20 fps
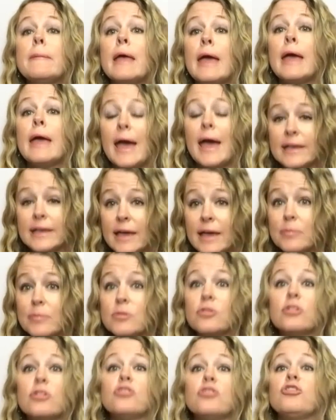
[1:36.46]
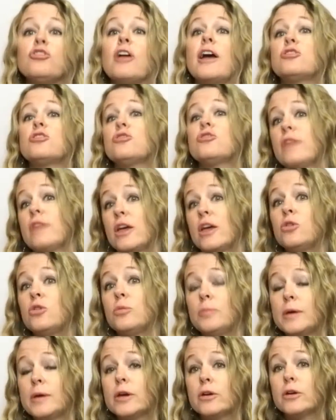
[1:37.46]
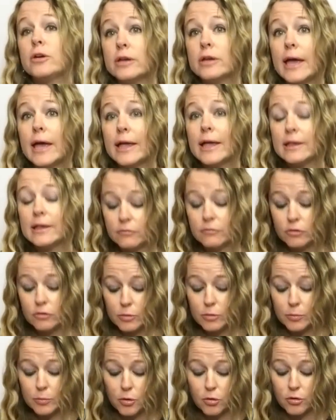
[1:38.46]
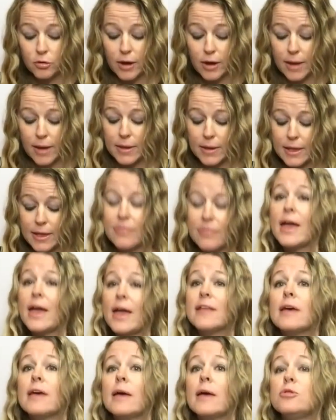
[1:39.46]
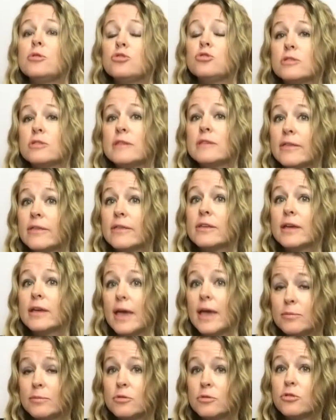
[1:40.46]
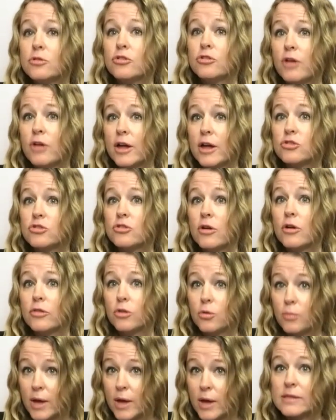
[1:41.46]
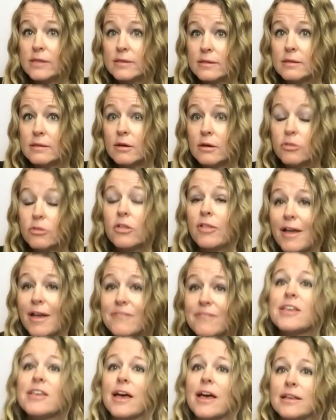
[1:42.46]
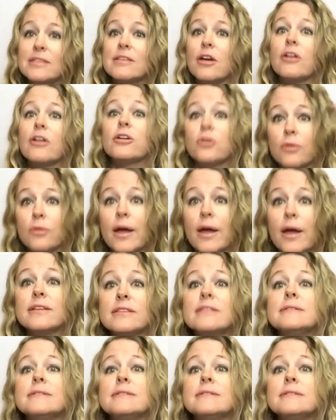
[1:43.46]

had capsular contraction, that you'll be a good candidate from the program. And at that time, you just had the capsular contracture on the right or the left side, sorry, correct?